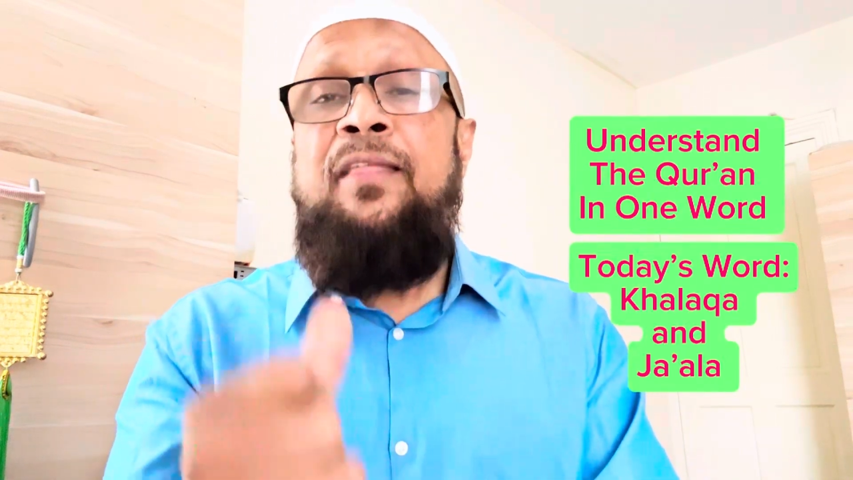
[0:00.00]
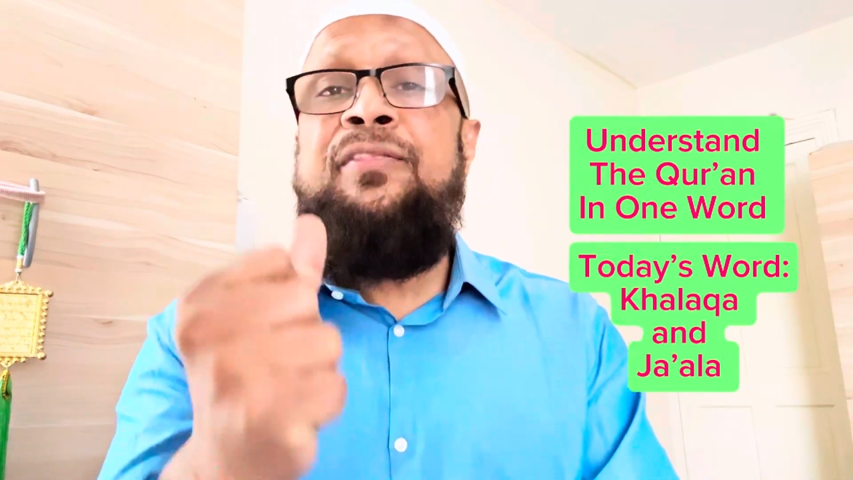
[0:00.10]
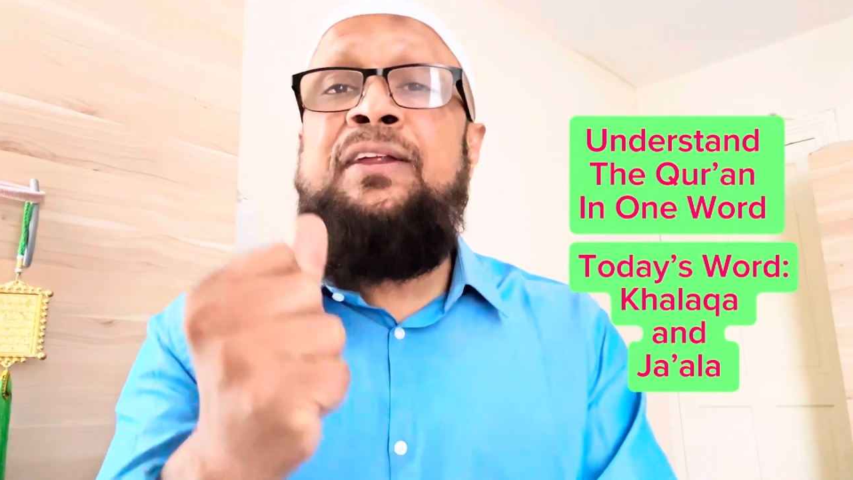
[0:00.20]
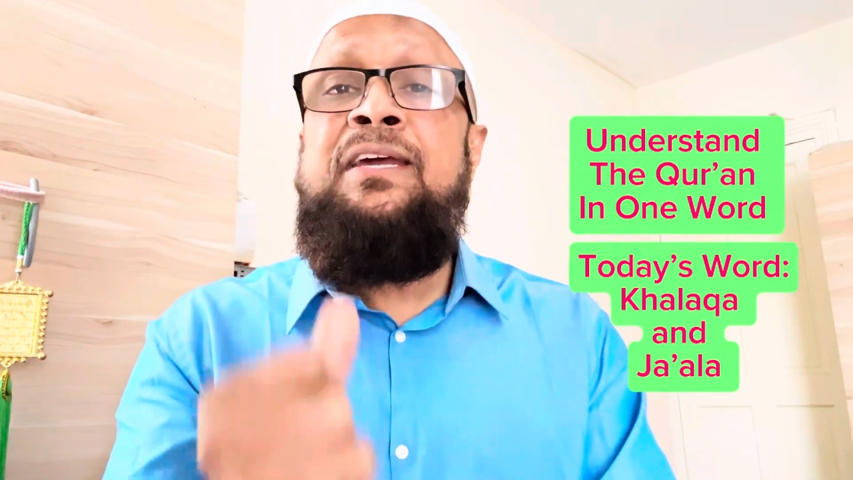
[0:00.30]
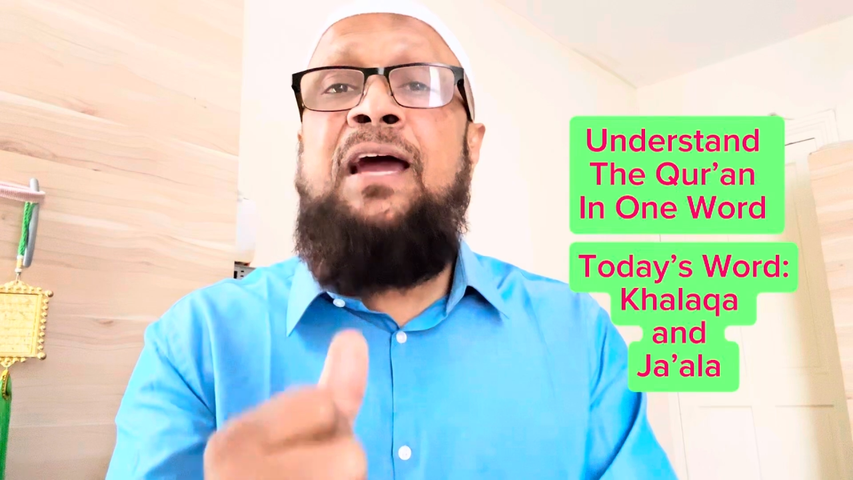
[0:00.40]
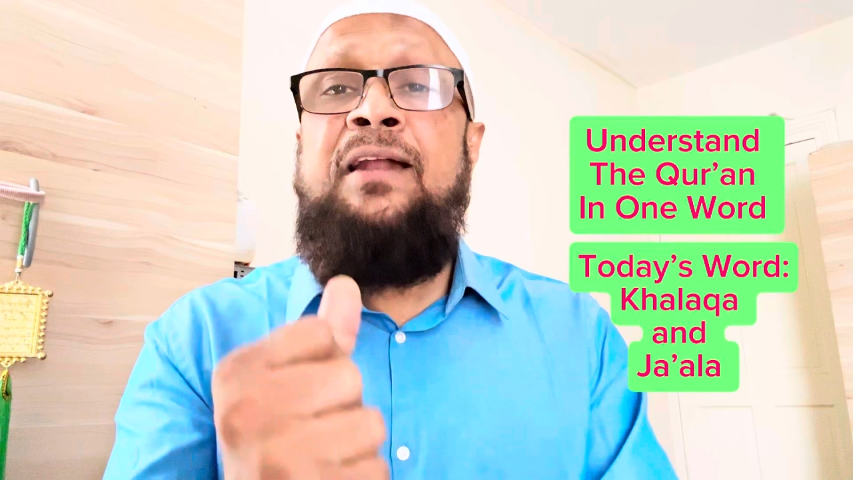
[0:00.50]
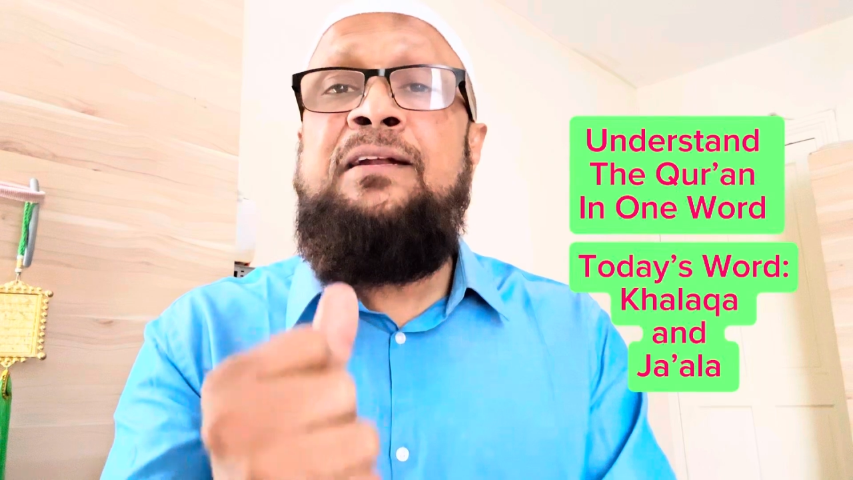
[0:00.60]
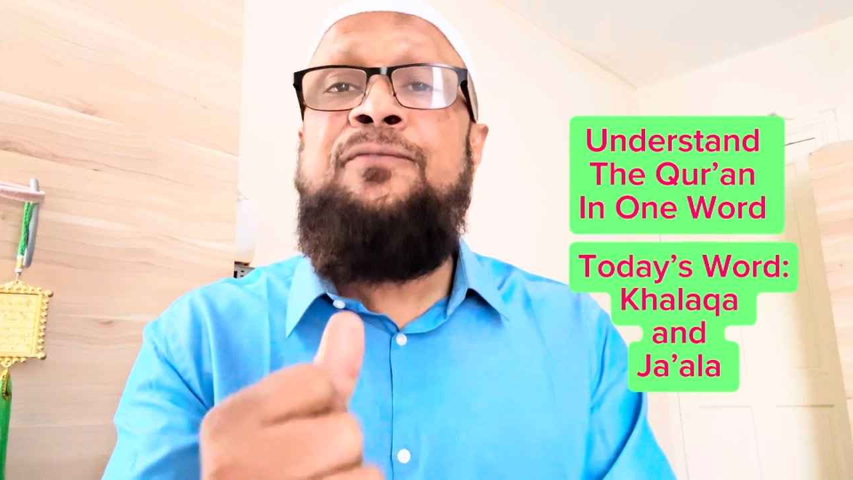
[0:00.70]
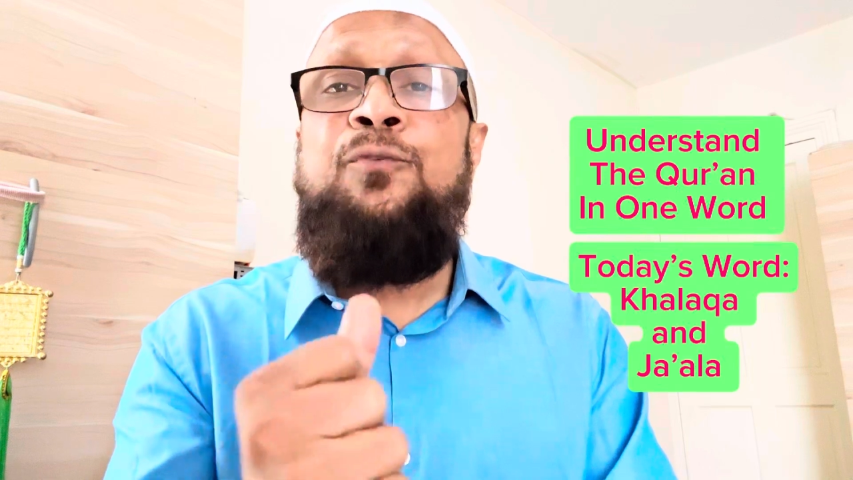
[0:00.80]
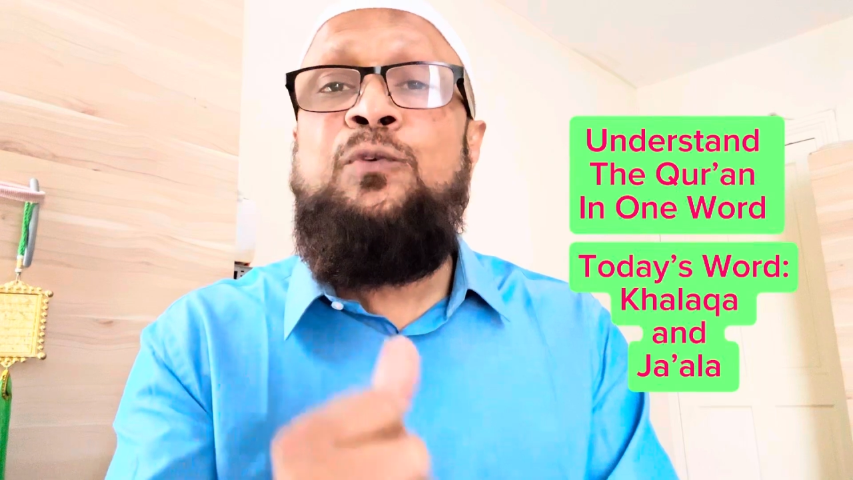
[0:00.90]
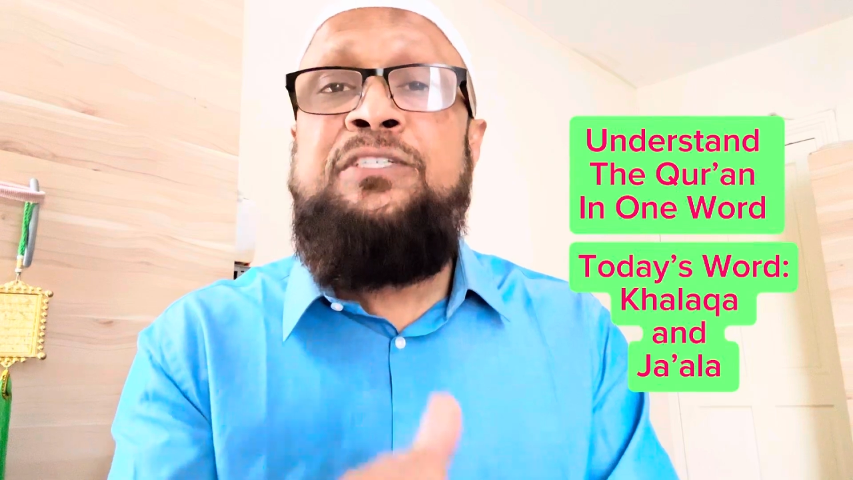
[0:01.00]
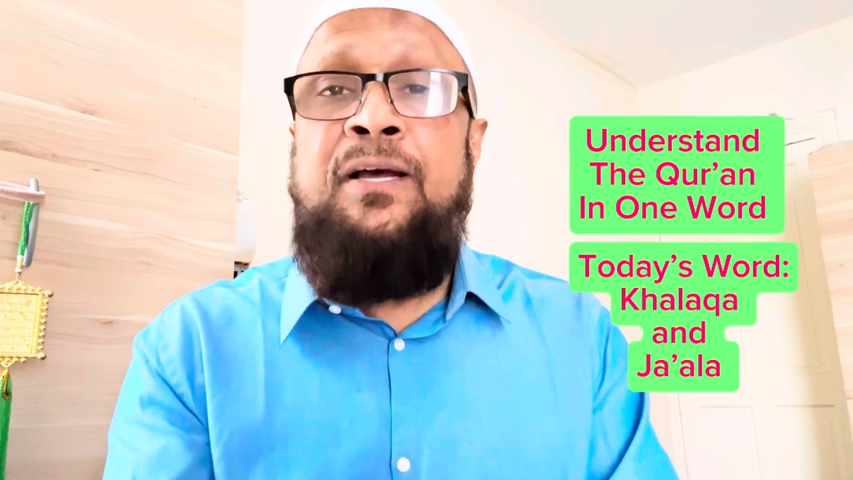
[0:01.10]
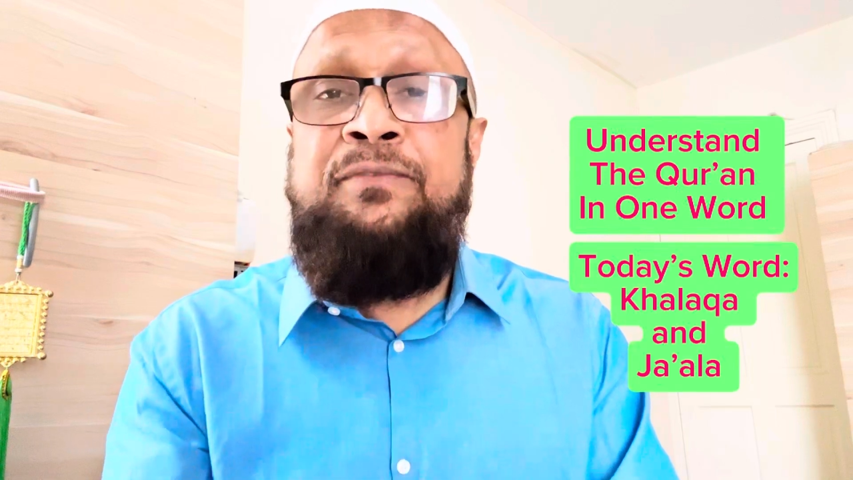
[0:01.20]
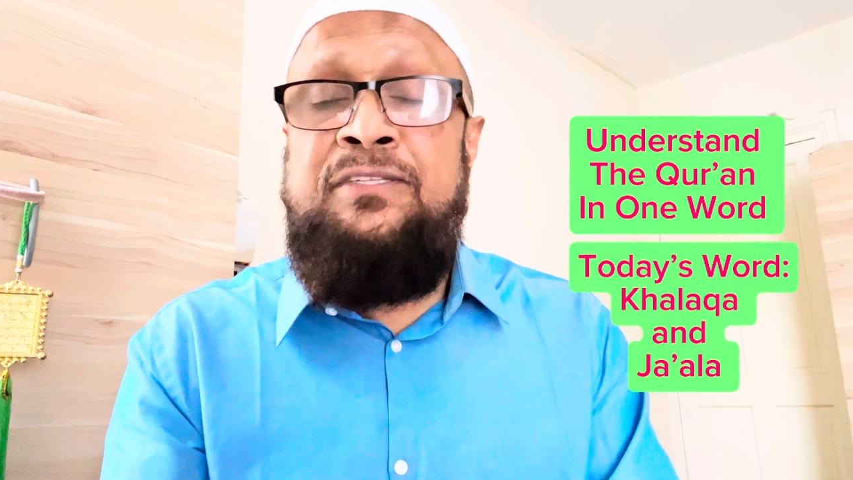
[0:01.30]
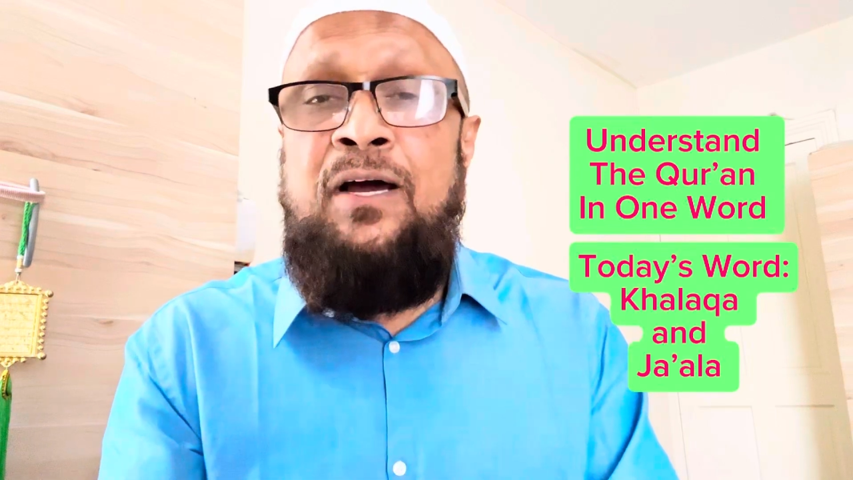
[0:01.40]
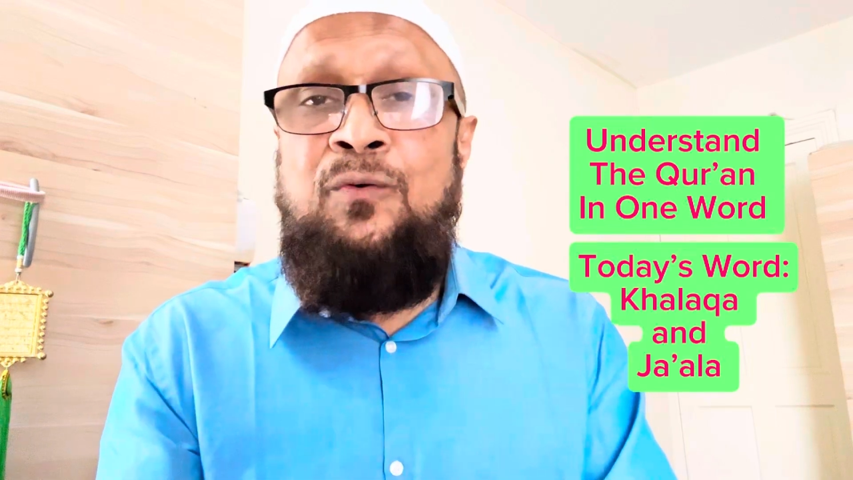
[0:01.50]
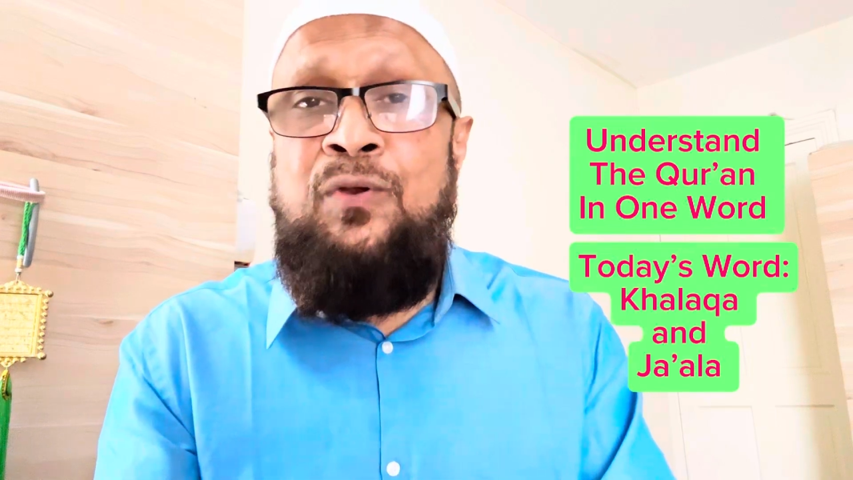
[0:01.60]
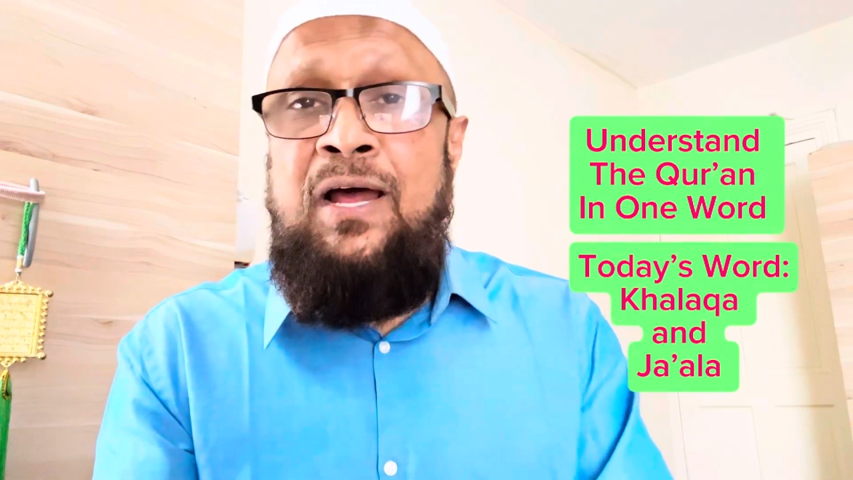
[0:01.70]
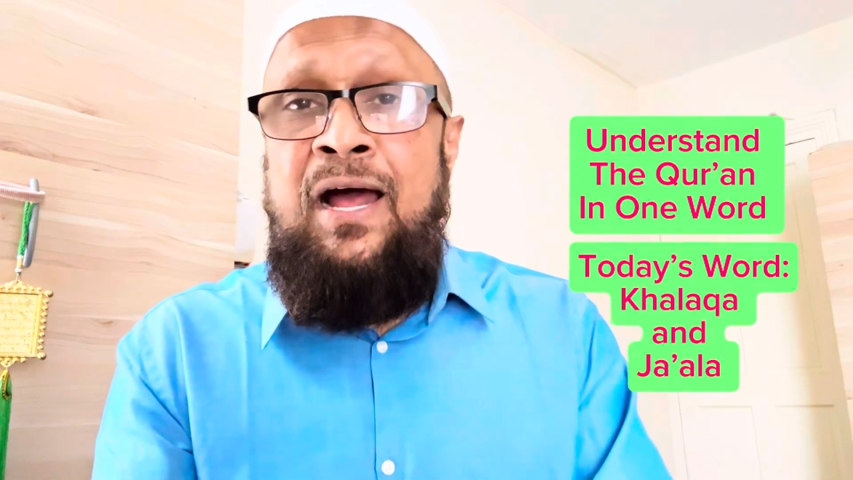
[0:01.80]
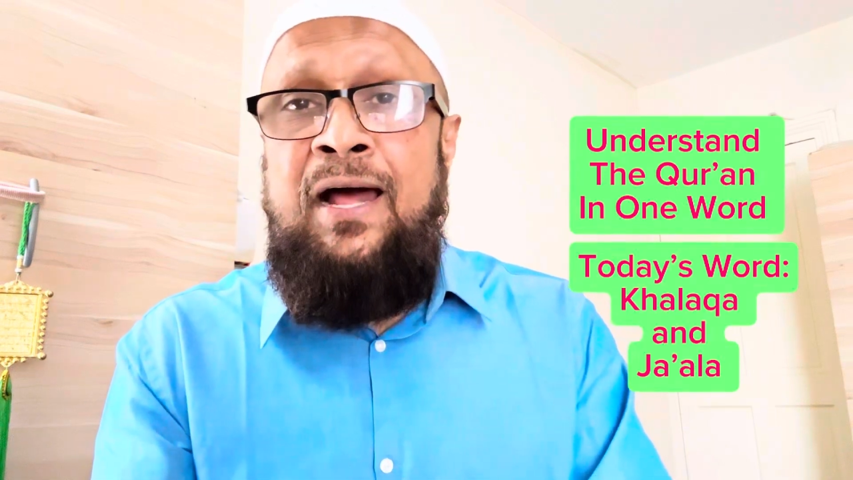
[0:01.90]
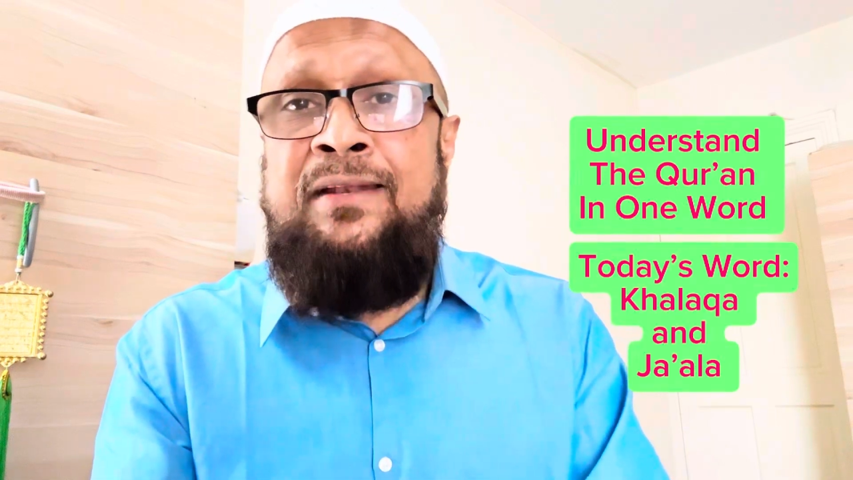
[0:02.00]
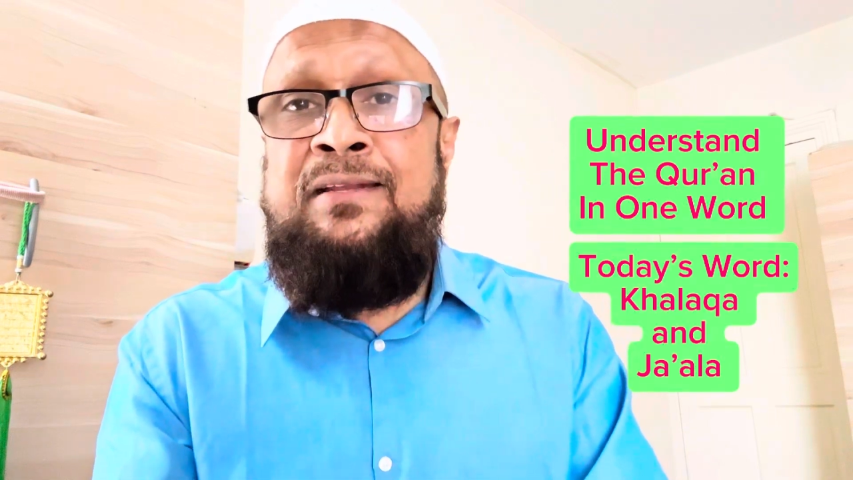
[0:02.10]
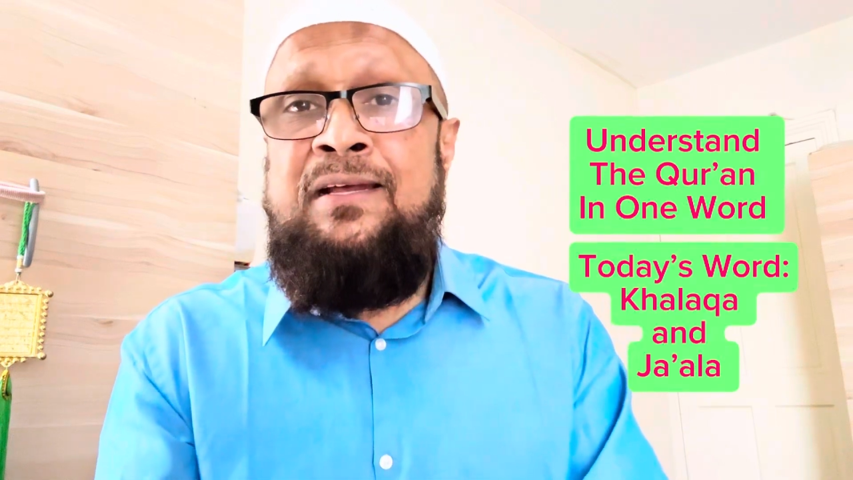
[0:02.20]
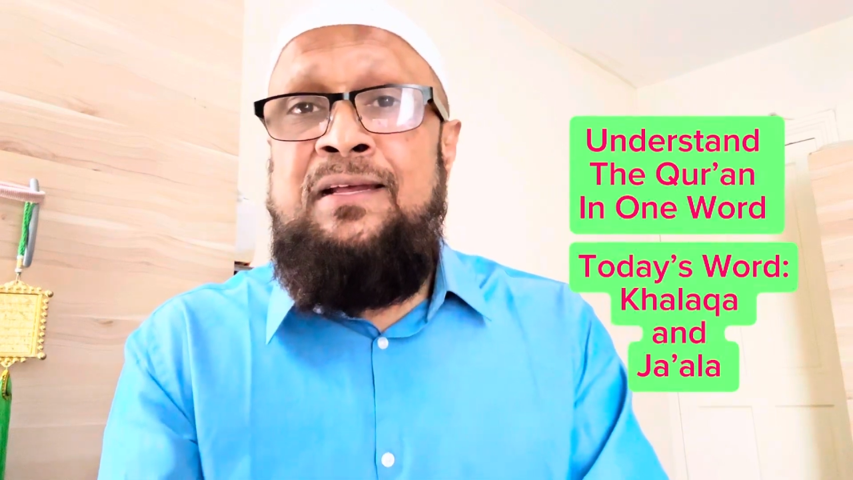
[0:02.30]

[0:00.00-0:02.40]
340 times in the Quran,